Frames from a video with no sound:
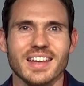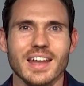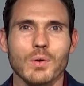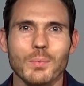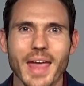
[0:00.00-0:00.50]

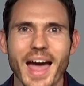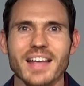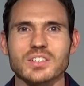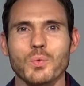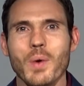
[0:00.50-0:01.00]
Now, when we
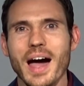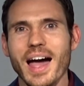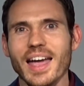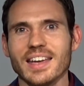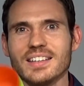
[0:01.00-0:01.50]
ask
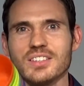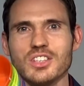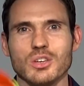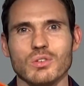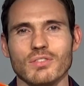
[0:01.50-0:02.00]
why does
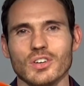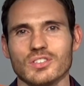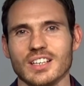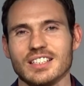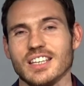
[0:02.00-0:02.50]
the
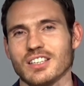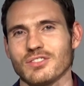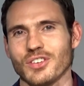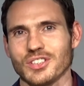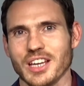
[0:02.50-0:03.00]
universe exist,
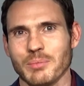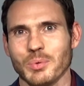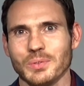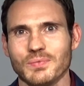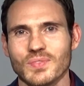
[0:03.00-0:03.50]
for
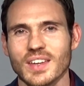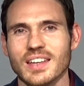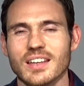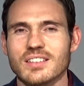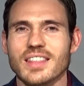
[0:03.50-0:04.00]
example,
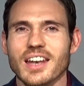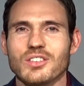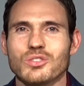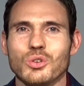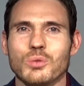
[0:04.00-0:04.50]
doesn't that
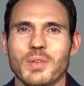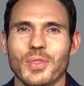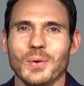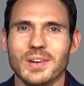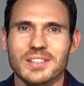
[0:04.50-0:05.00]
assume that
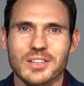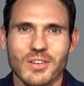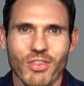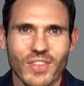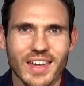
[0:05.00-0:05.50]
there is such
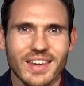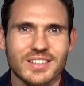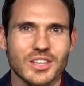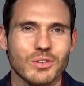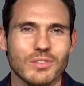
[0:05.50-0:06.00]
a thing
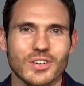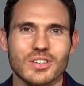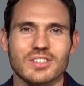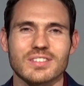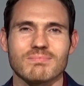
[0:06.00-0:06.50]
as the
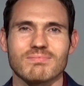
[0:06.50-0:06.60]
universe?